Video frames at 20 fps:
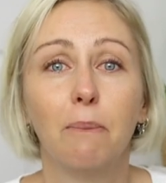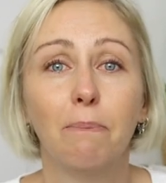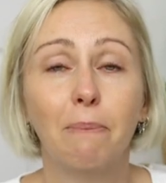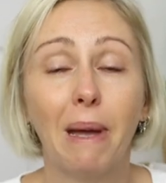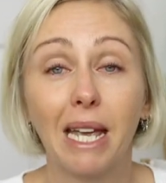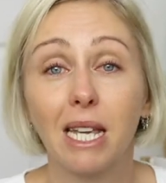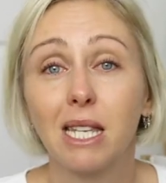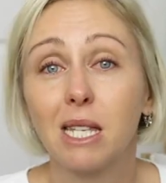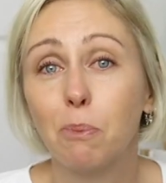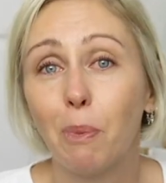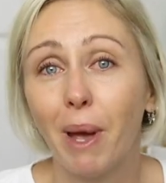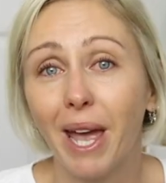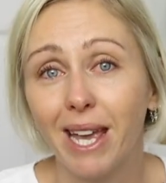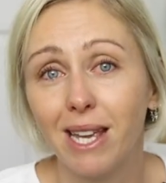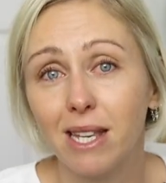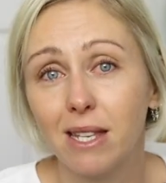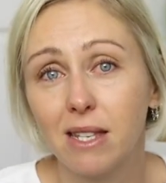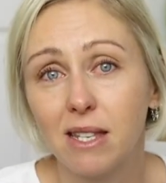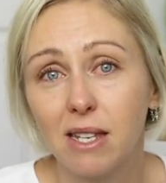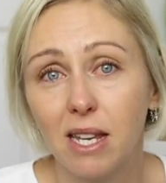make
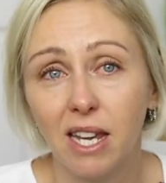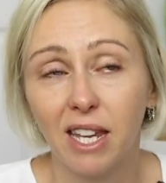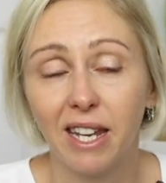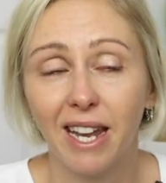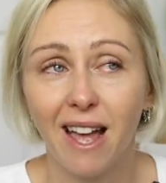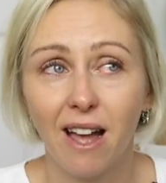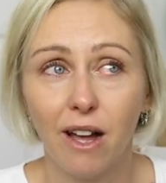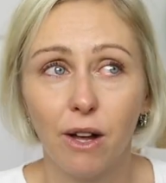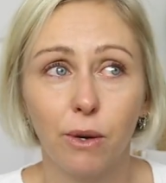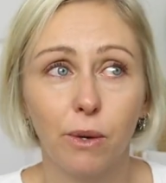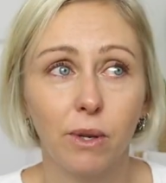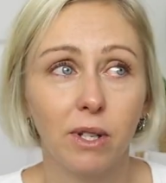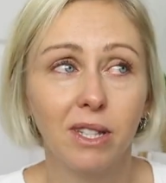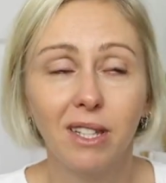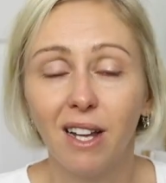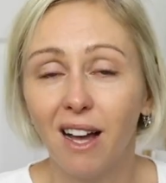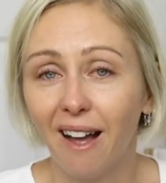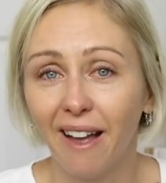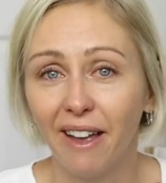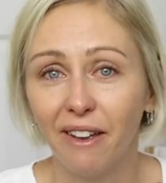space in our
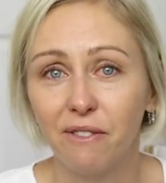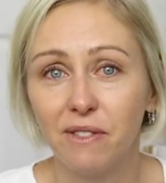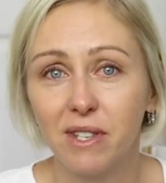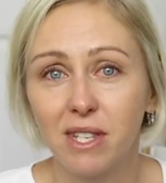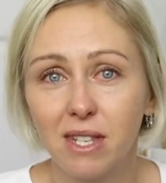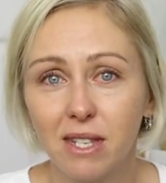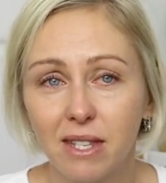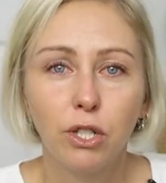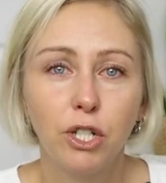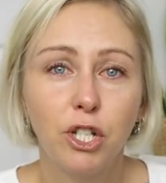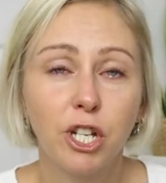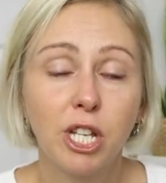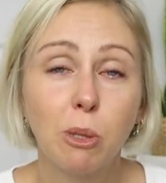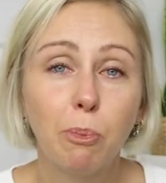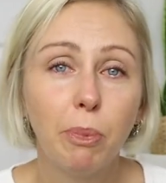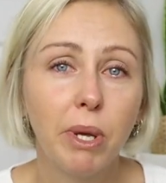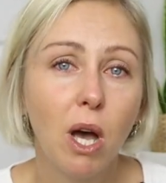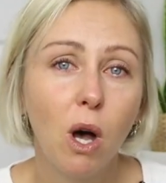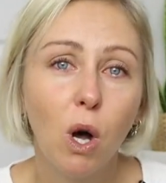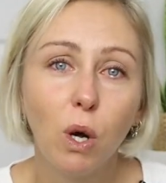lives to
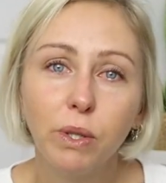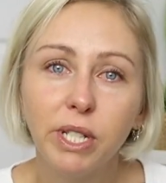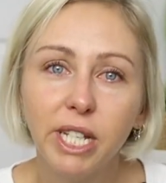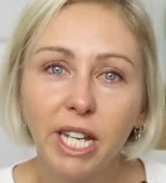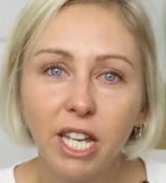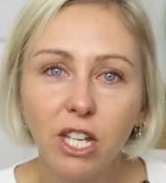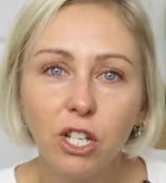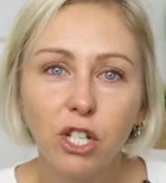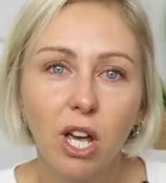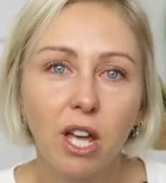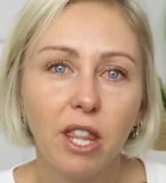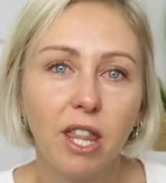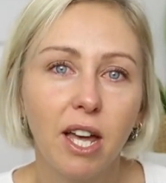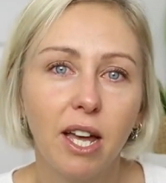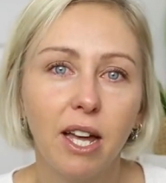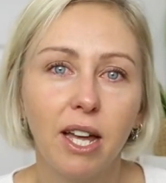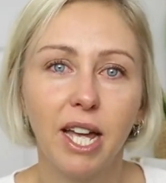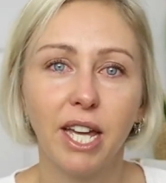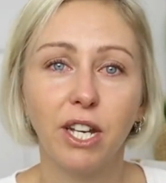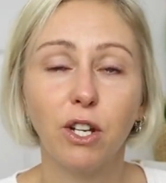just be holding each
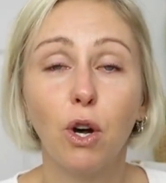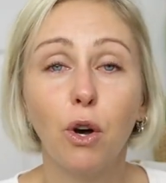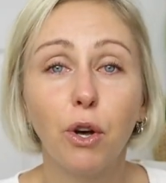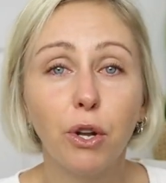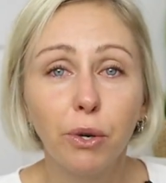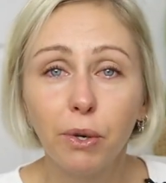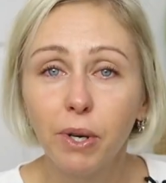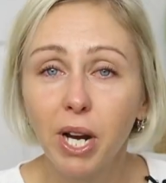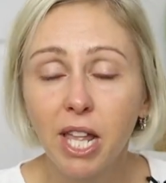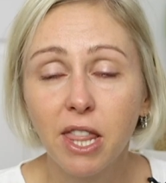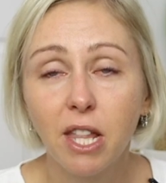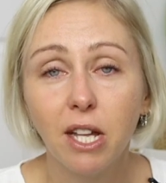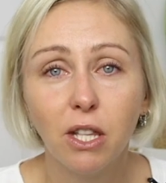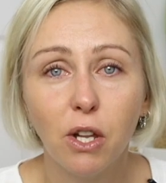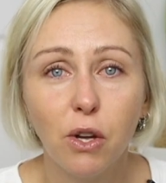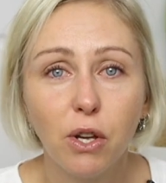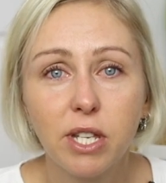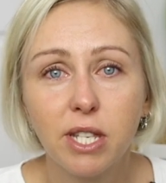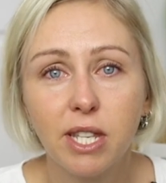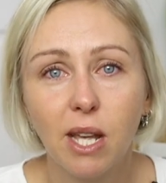other and honoring the
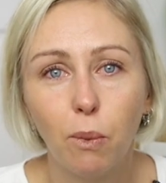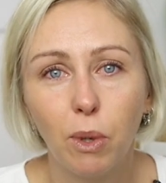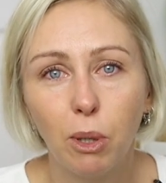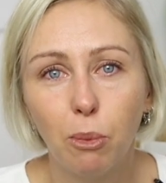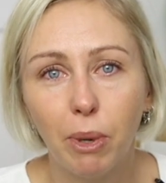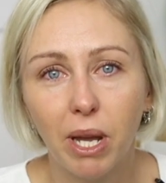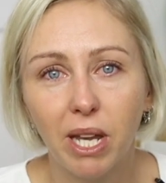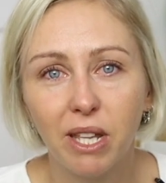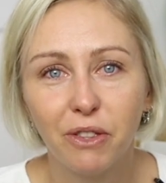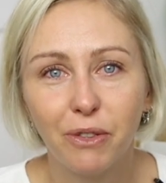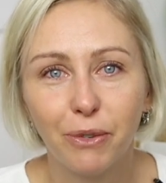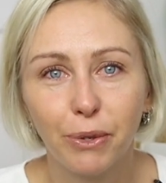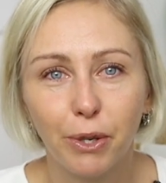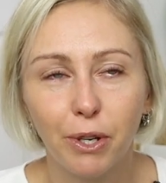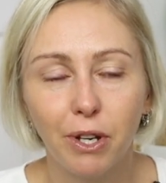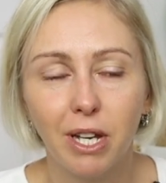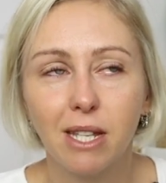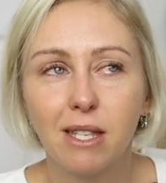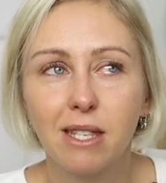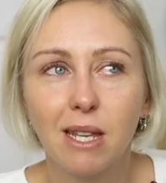loss that we'd been
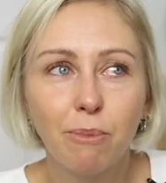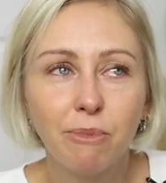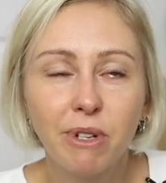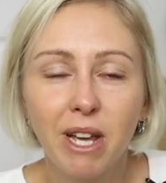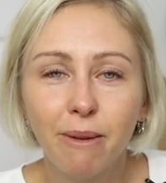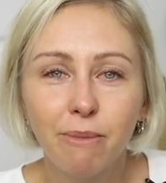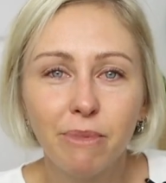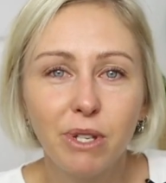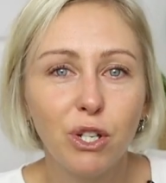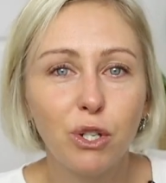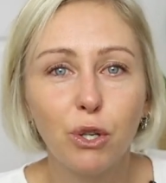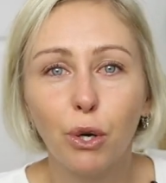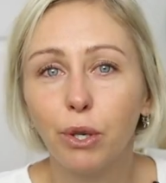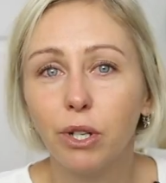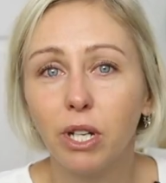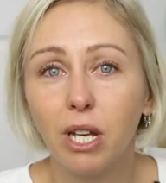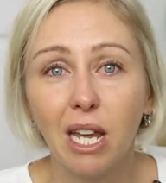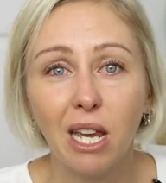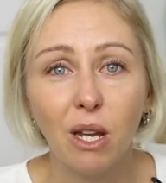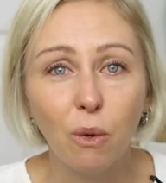through. And sometimes you
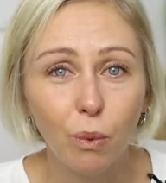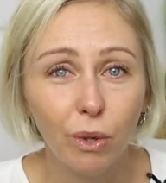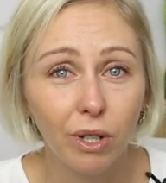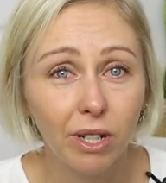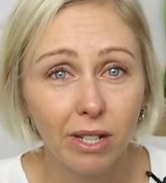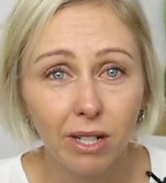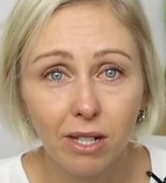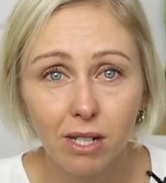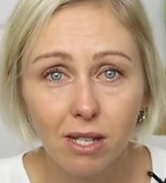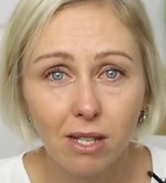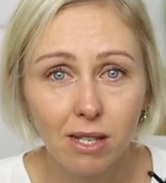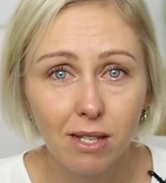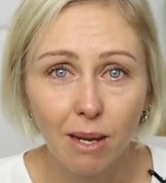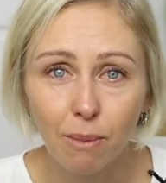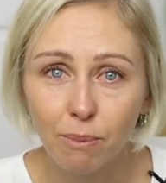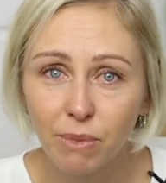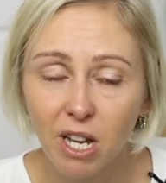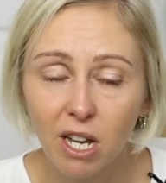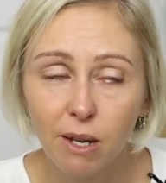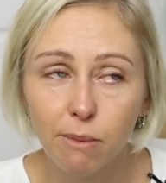don't need words.
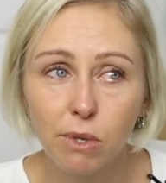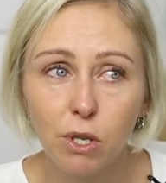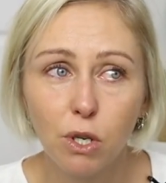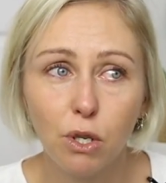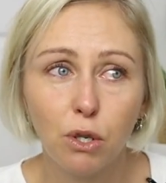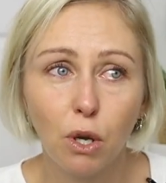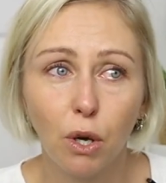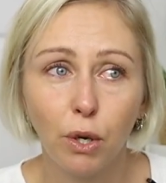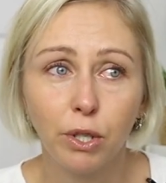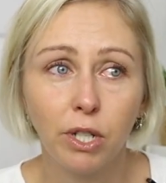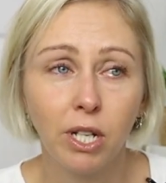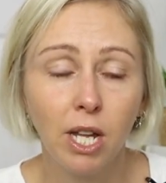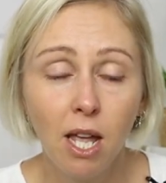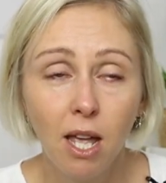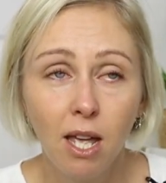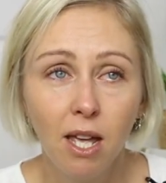Sometimes you don't